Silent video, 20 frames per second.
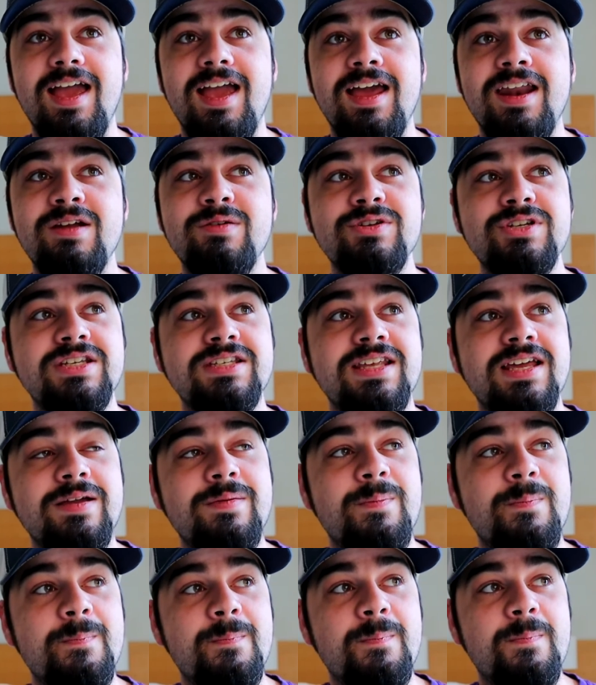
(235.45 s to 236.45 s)
And I was just
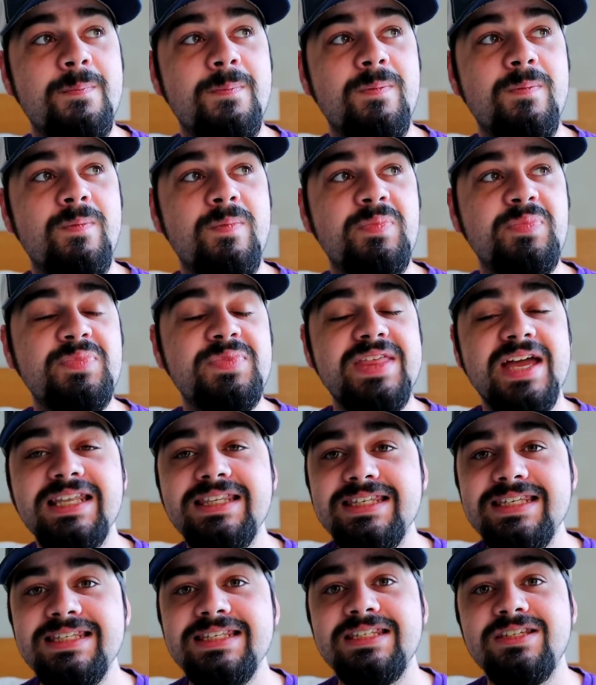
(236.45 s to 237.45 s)
like,
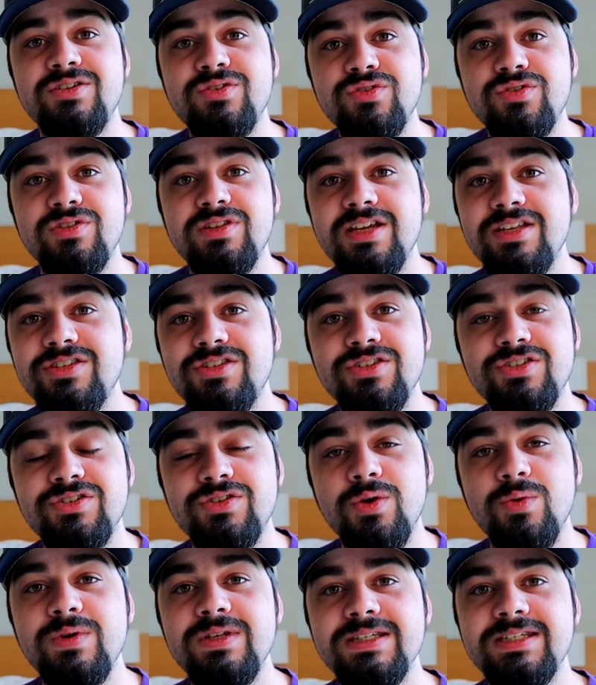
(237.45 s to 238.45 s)
that's in that's
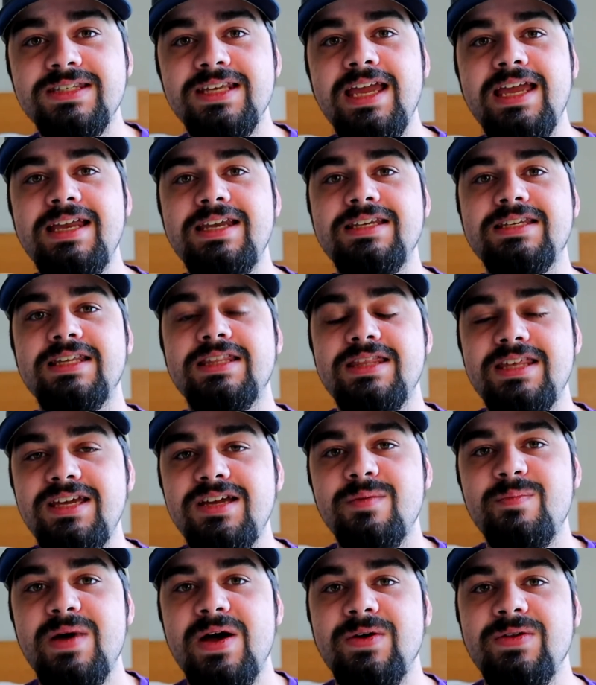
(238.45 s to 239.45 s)
so insane to
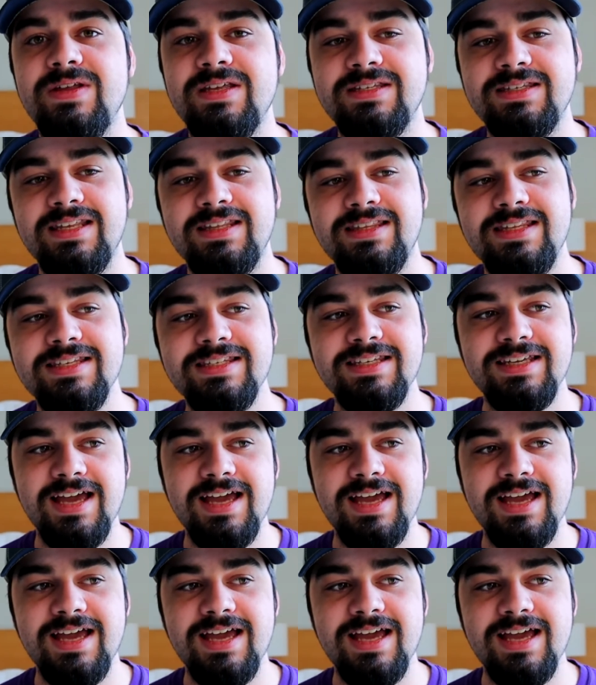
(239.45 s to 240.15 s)
think about is that this